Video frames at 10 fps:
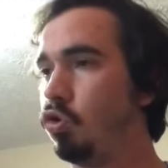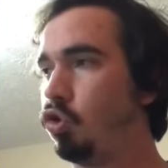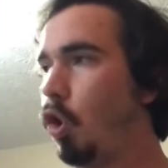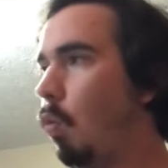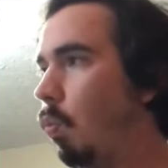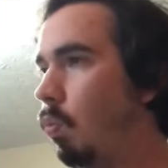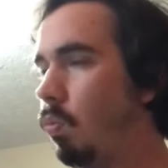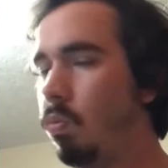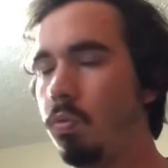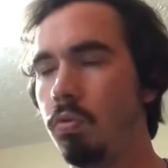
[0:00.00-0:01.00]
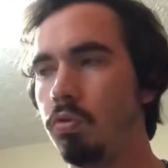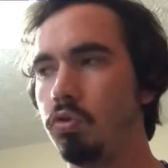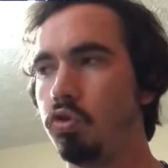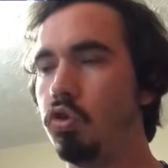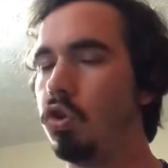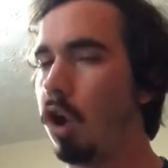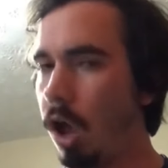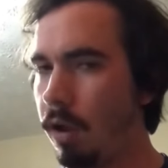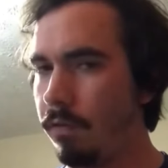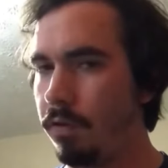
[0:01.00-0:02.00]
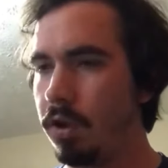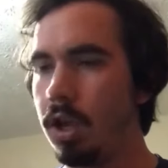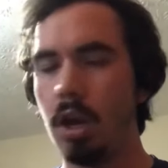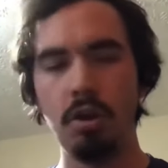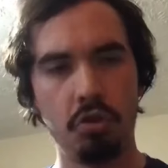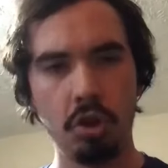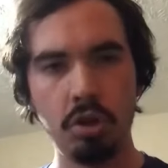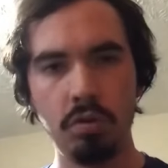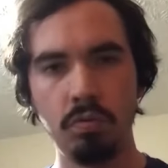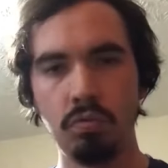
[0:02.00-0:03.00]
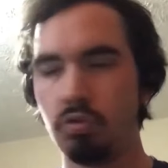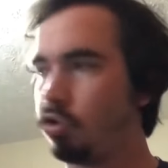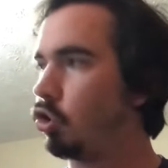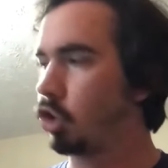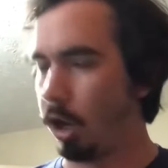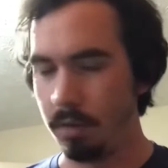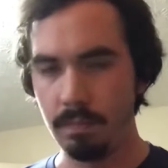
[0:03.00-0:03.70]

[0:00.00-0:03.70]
Joe, do you have anything to say.